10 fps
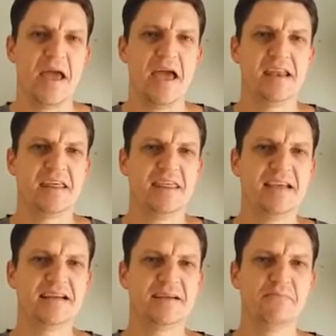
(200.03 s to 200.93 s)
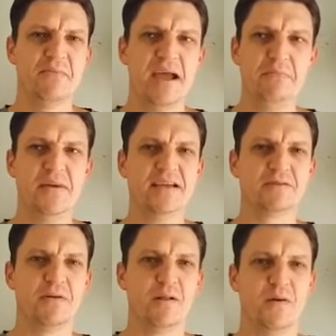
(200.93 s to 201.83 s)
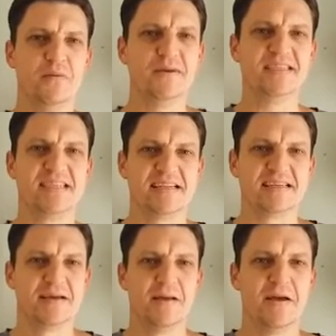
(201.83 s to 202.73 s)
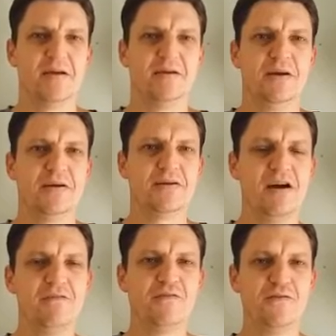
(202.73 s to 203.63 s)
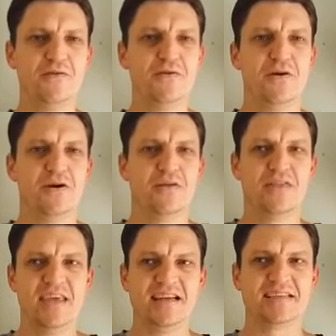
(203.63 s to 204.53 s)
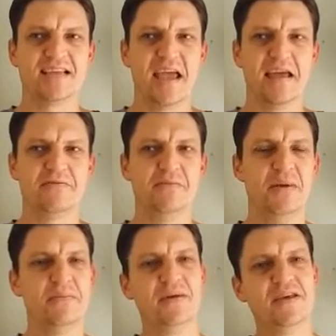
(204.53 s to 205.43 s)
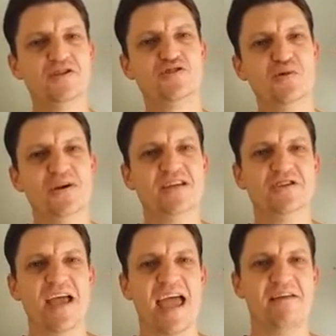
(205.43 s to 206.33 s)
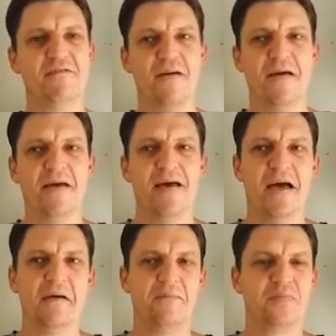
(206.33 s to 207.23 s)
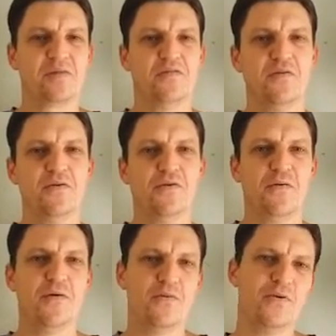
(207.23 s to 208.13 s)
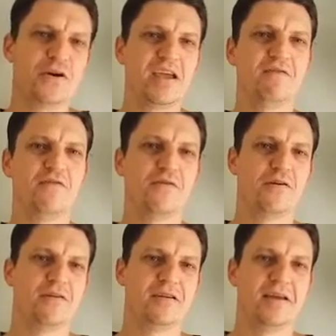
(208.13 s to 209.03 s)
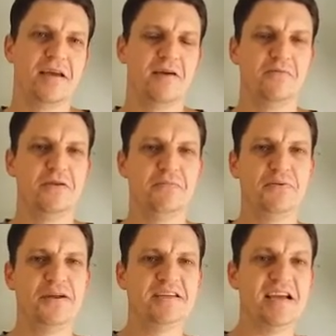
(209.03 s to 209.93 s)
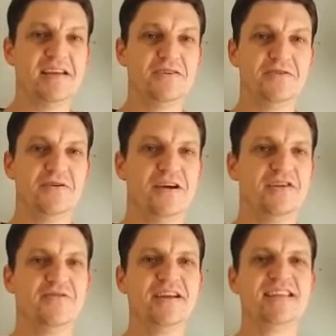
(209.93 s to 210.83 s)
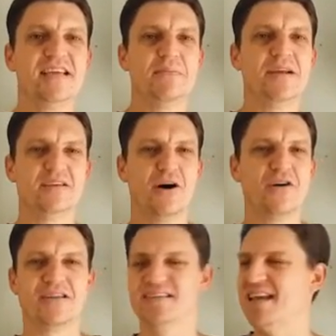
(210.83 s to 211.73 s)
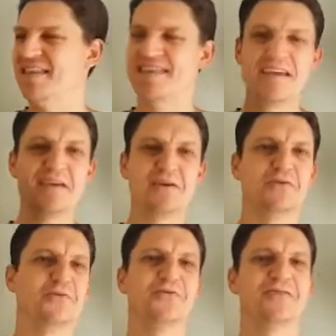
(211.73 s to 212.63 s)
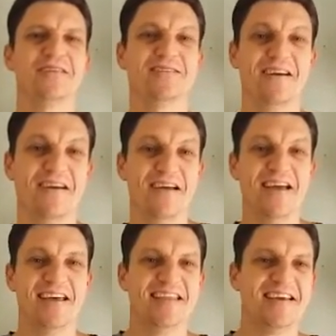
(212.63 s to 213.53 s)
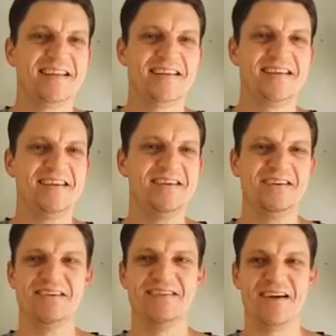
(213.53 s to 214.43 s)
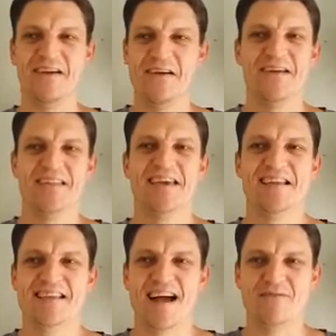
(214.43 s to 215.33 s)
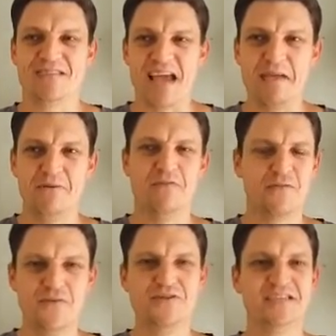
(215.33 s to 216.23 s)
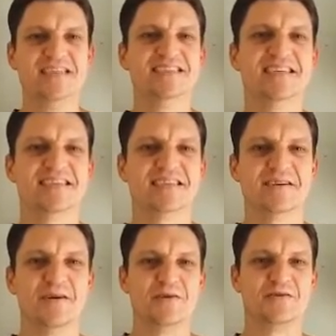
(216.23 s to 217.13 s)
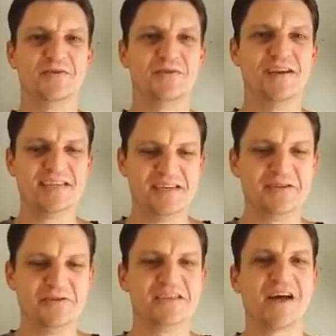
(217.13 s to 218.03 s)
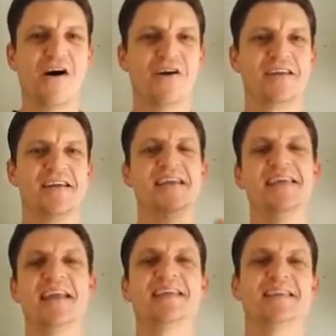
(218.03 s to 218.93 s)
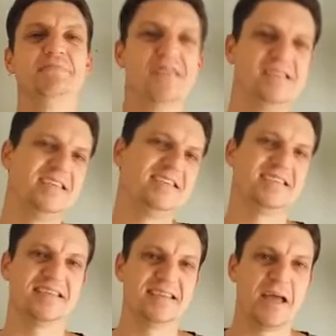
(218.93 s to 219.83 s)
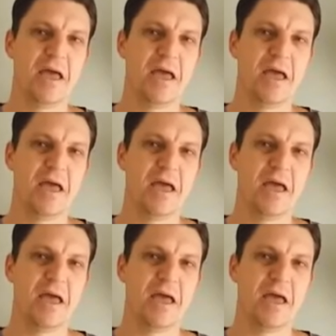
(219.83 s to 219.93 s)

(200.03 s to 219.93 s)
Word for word: And I think maybe as well when we sit, you know, go through things and remember the joys you have um, for working for God. And when you preach and you you reach somebody's heart to say, "Thank you, Lord," you know that you know that I was able through Jesus to reach into his heart and that accepted Jesus.